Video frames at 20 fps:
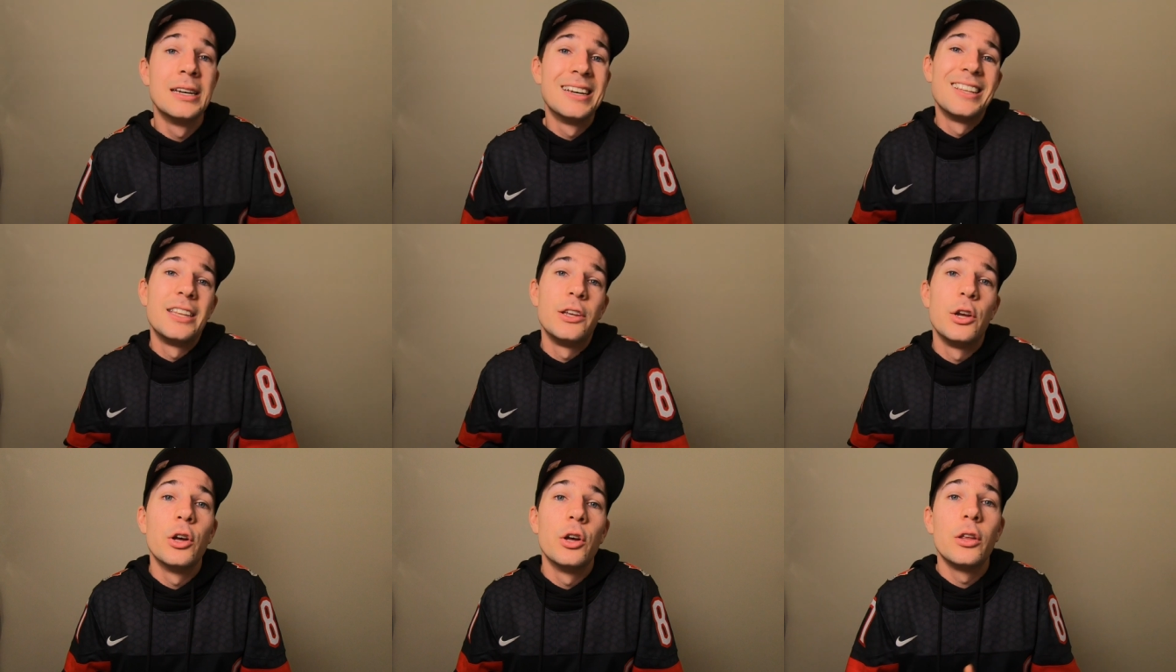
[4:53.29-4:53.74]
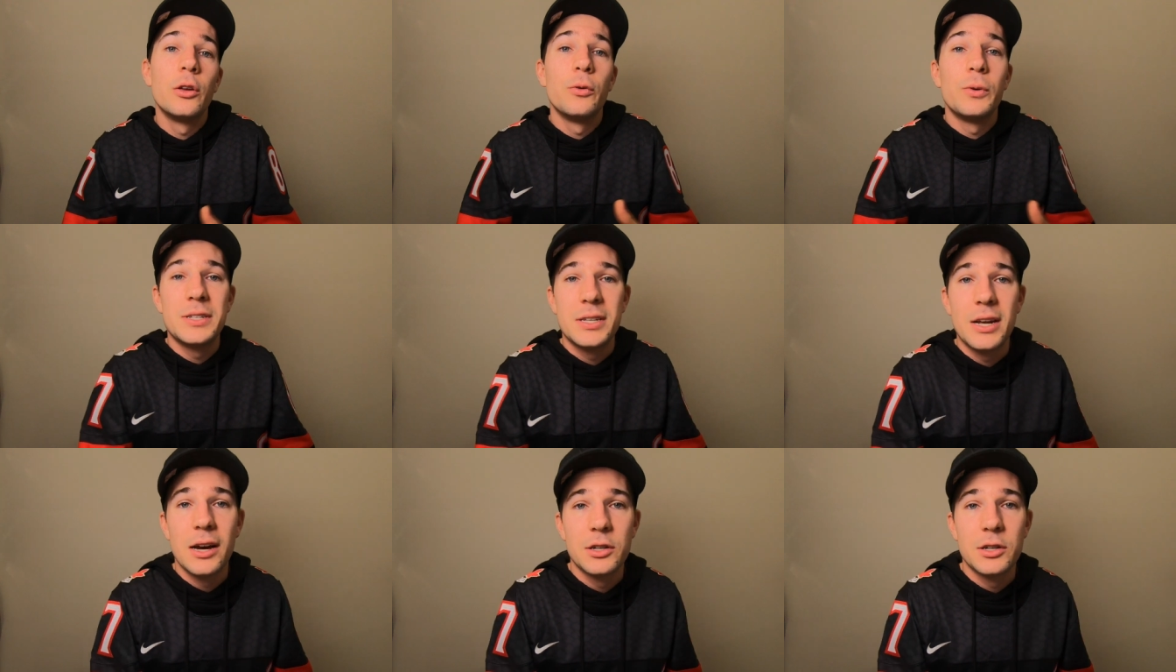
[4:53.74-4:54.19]
The earlier we
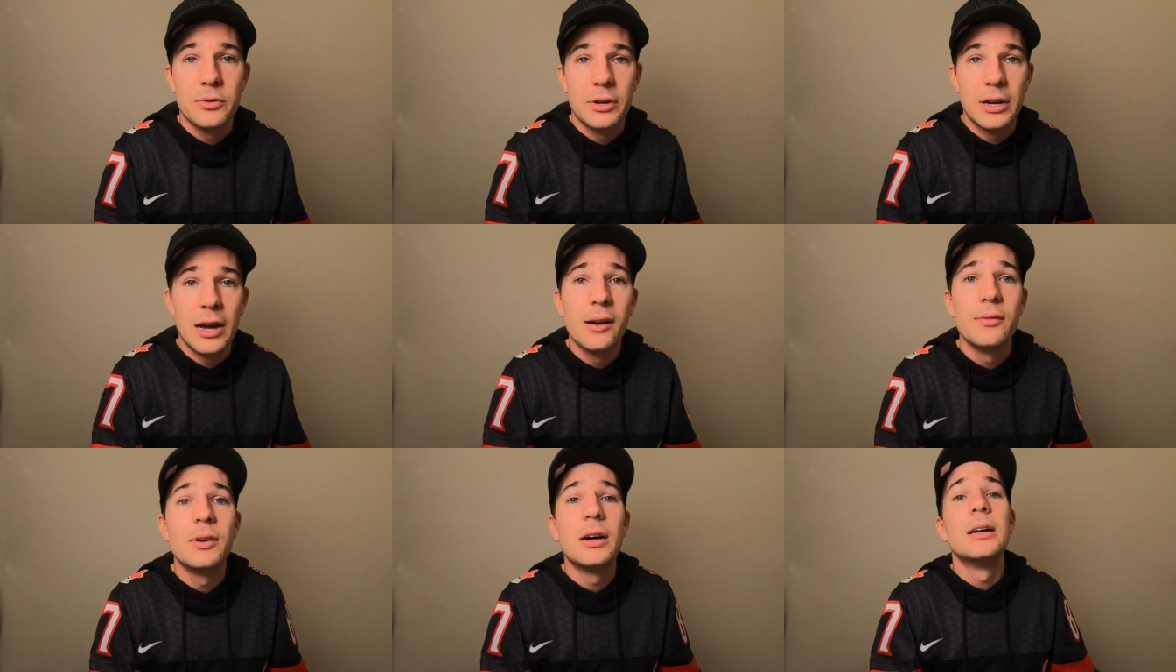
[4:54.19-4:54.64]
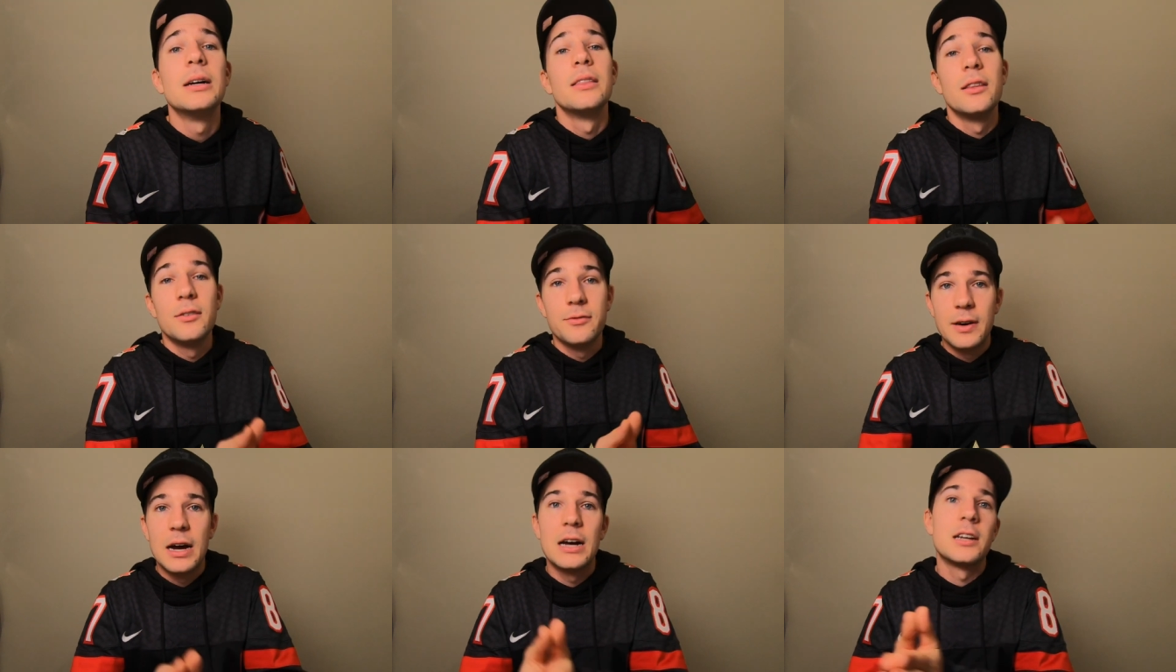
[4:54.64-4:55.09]
start to recover, the
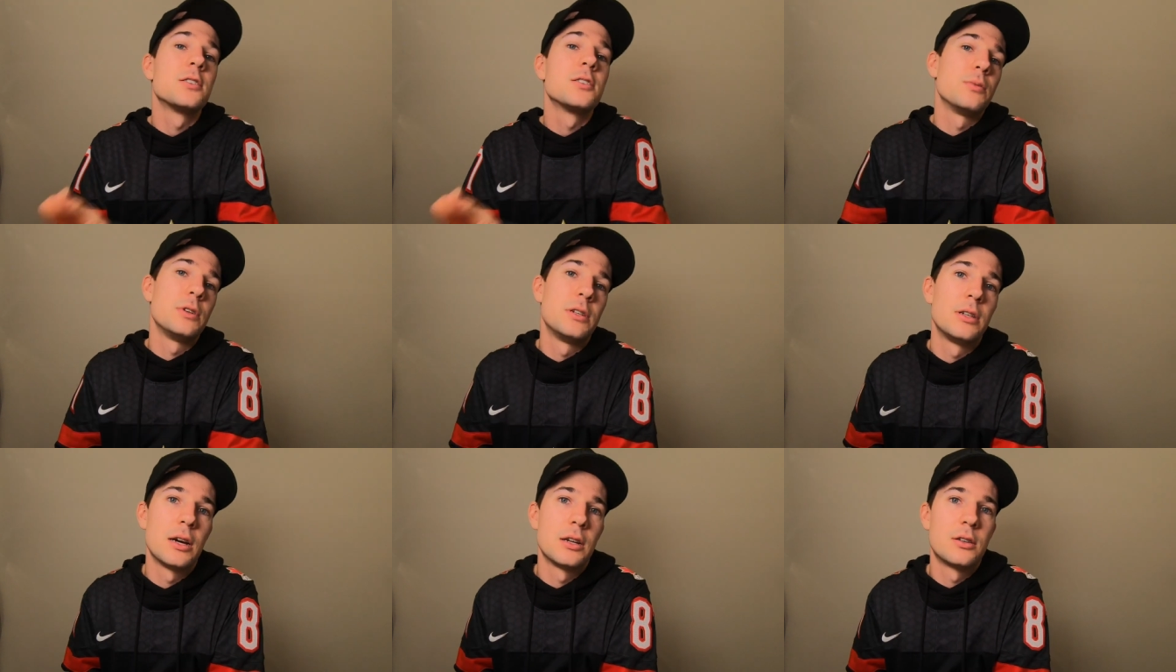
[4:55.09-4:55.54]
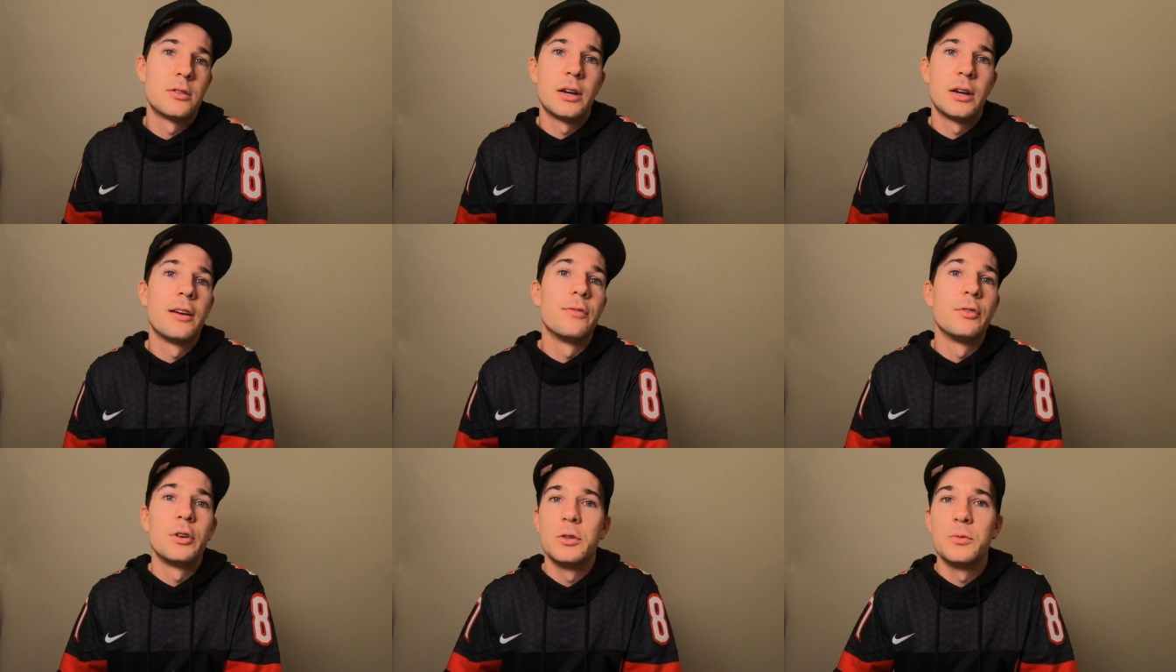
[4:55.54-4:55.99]
faster we start to
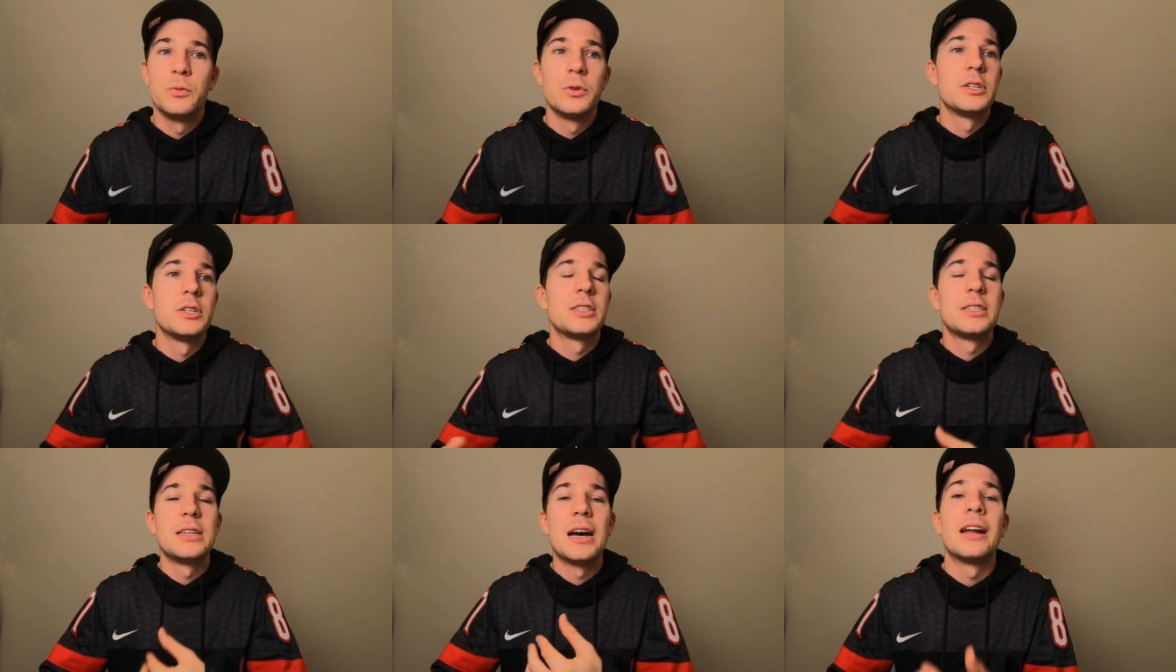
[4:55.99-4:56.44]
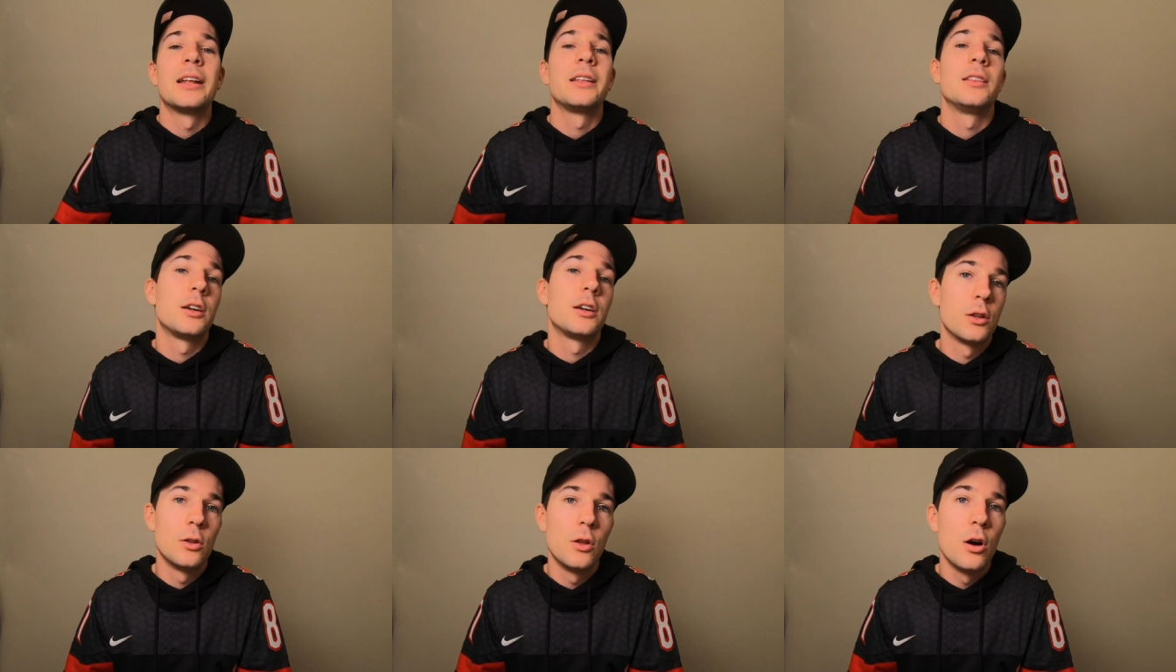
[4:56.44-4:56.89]
recover because we're just starting the
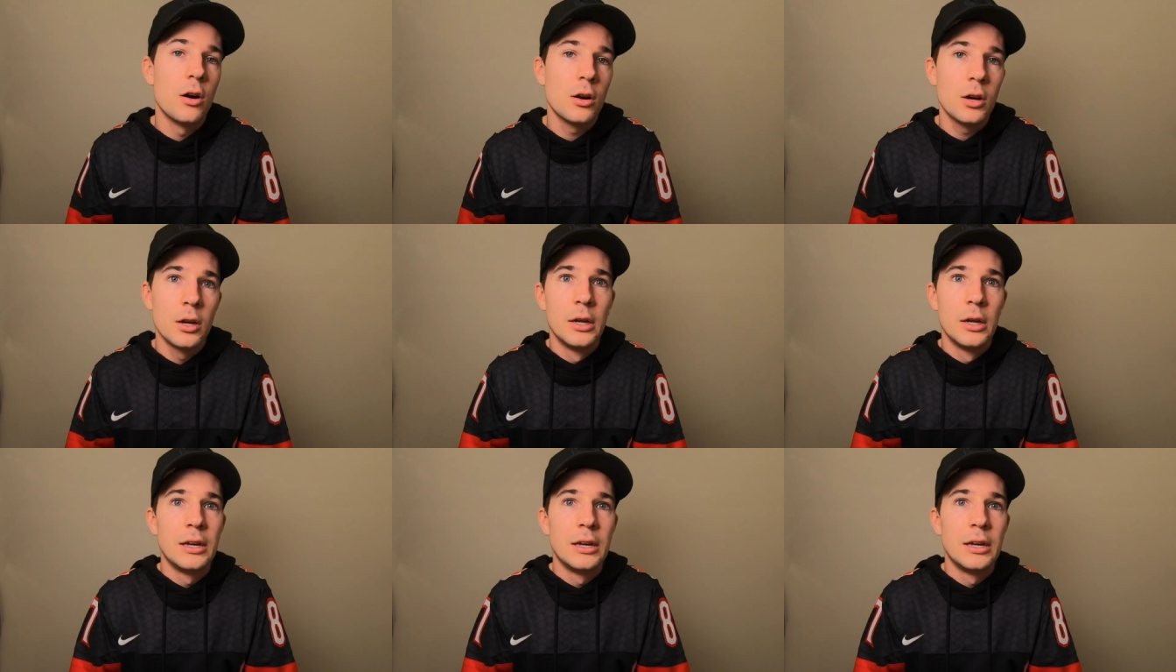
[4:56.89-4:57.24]
clock,